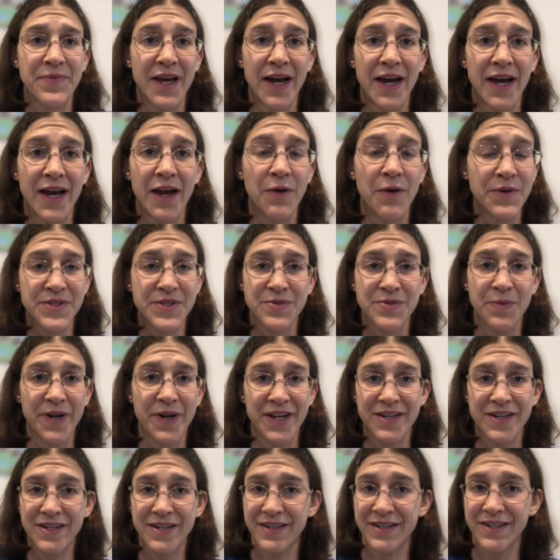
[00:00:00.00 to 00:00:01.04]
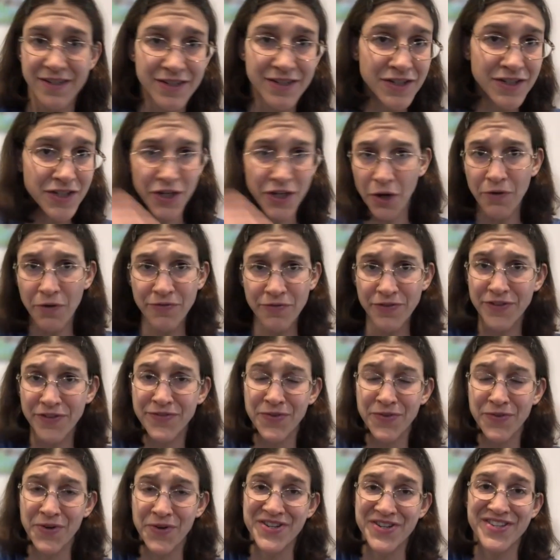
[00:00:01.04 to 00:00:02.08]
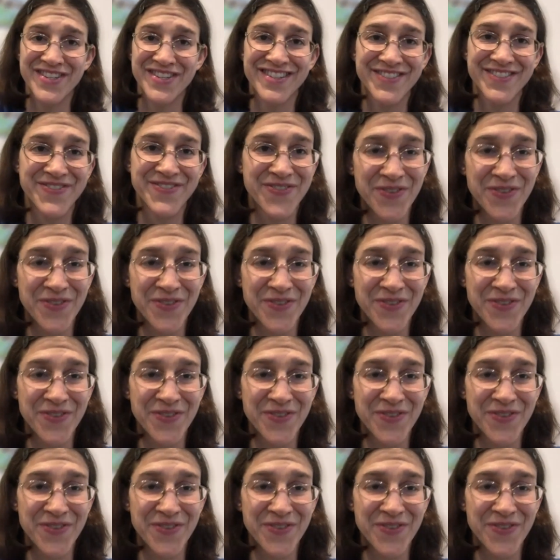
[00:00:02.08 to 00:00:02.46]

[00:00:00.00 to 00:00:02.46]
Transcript: I always wanted to go full force,